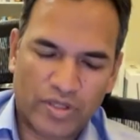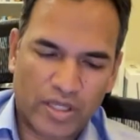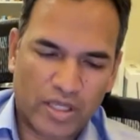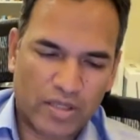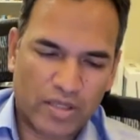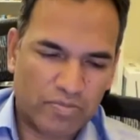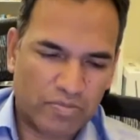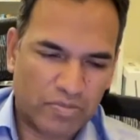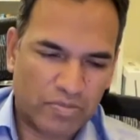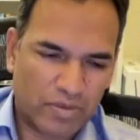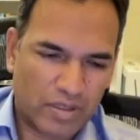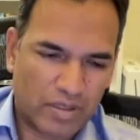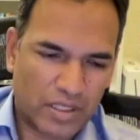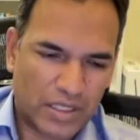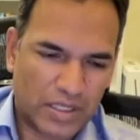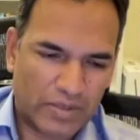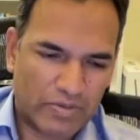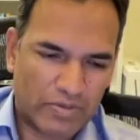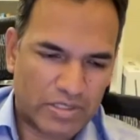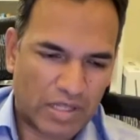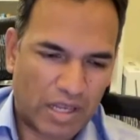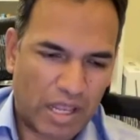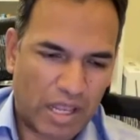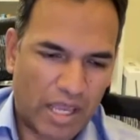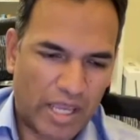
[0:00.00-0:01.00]
There
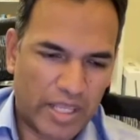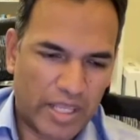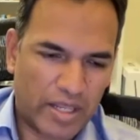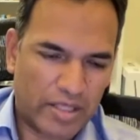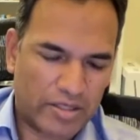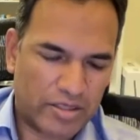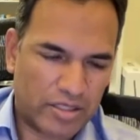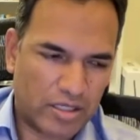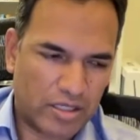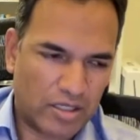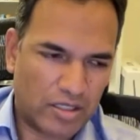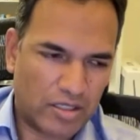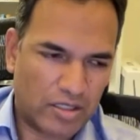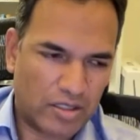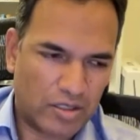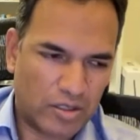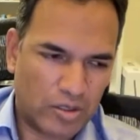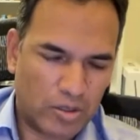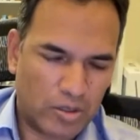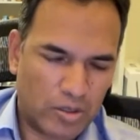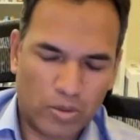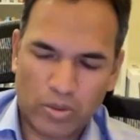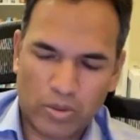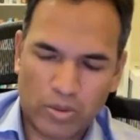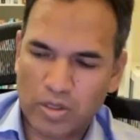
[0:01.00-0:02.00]
was a line I think
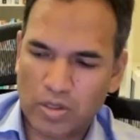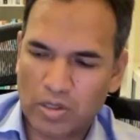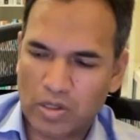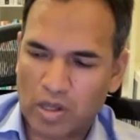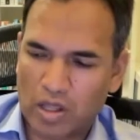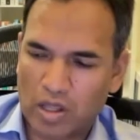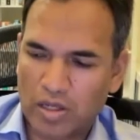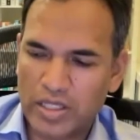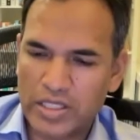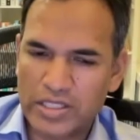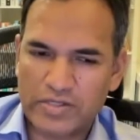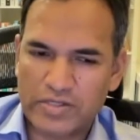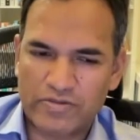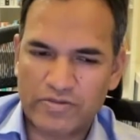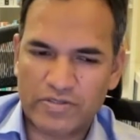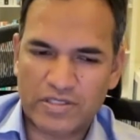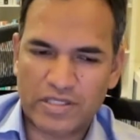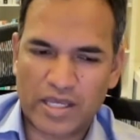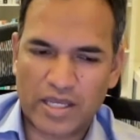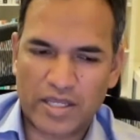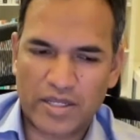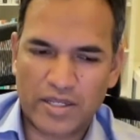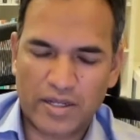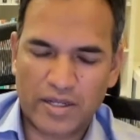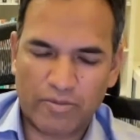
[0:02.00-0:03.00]
your colleagues have
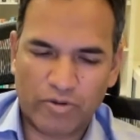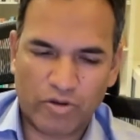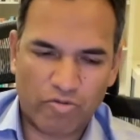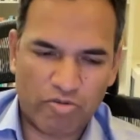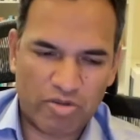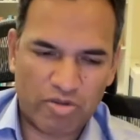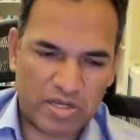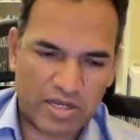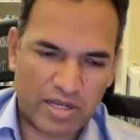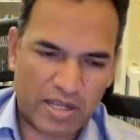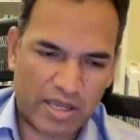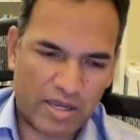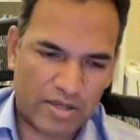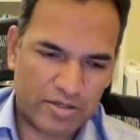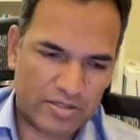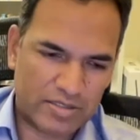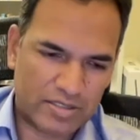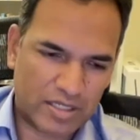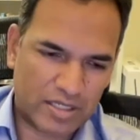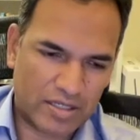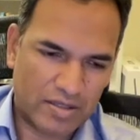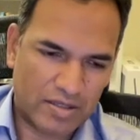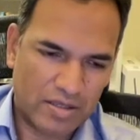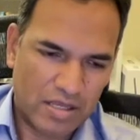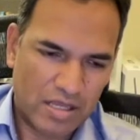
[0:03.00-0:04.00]
said, and I'm going to read it out. He
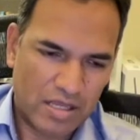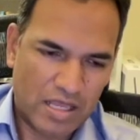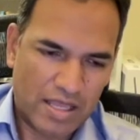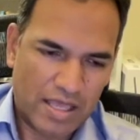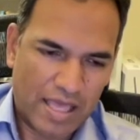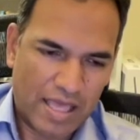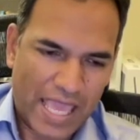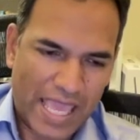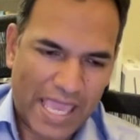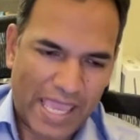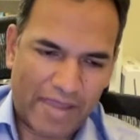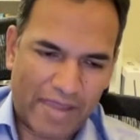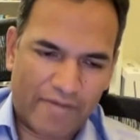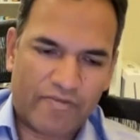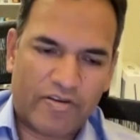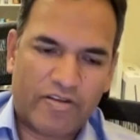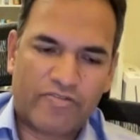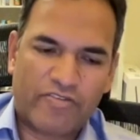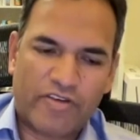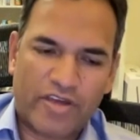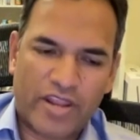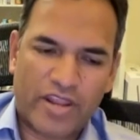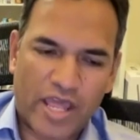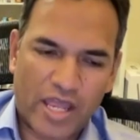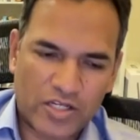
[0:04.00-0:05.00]
said, every
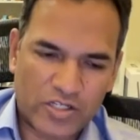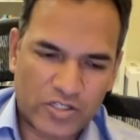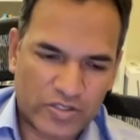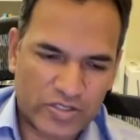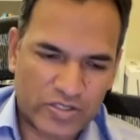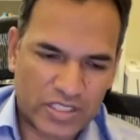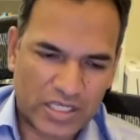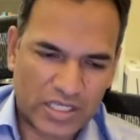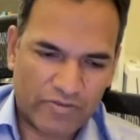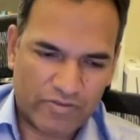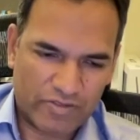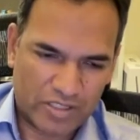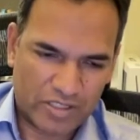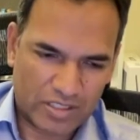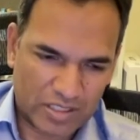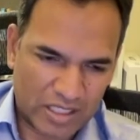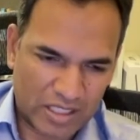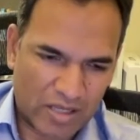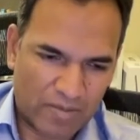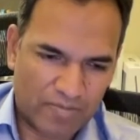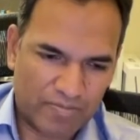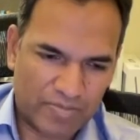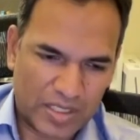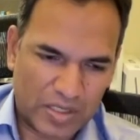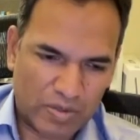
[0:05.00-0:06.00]
financial services
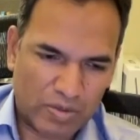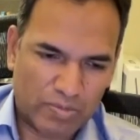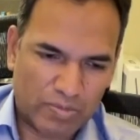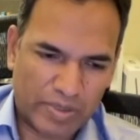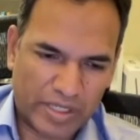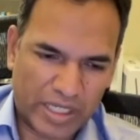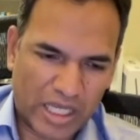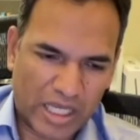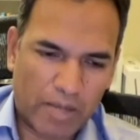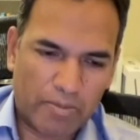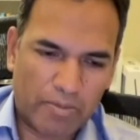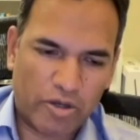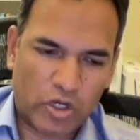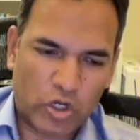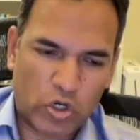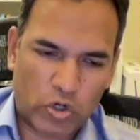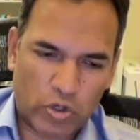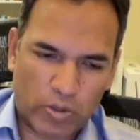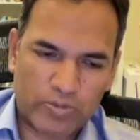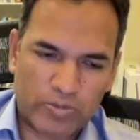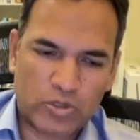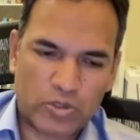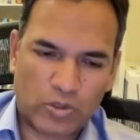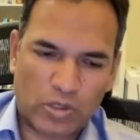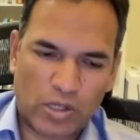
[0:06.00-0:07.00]
company will become a
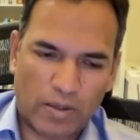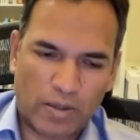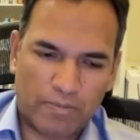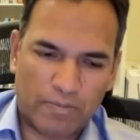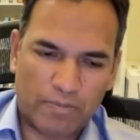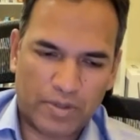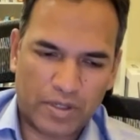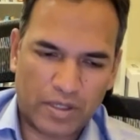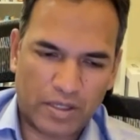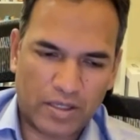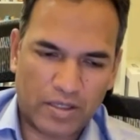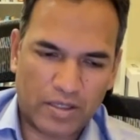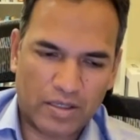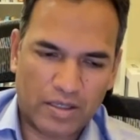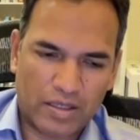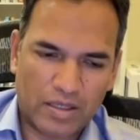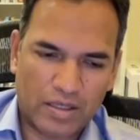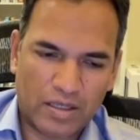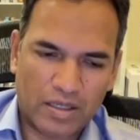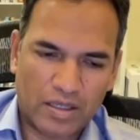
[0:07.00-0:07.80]
crypto company.